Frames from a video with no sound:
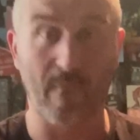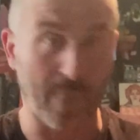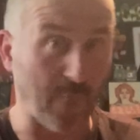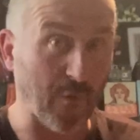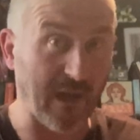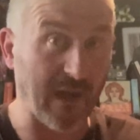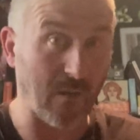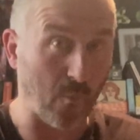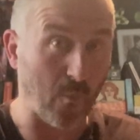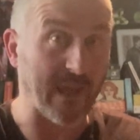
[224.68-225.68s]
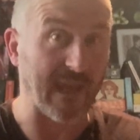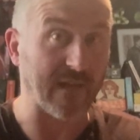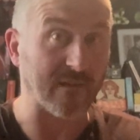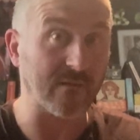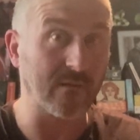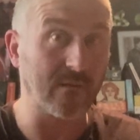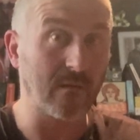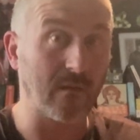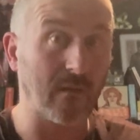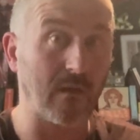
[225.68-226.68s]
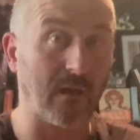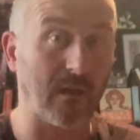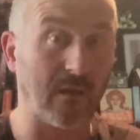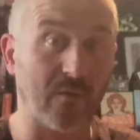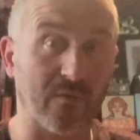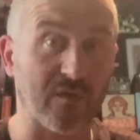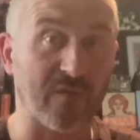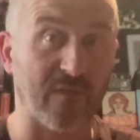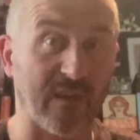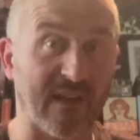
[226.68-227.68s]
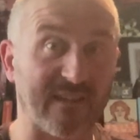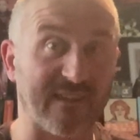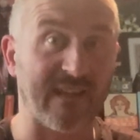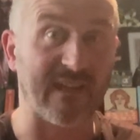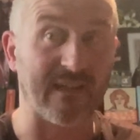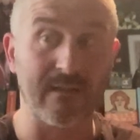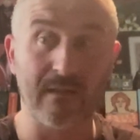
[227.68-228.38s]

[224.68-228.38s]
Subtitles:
for that weekend. Not just for that day.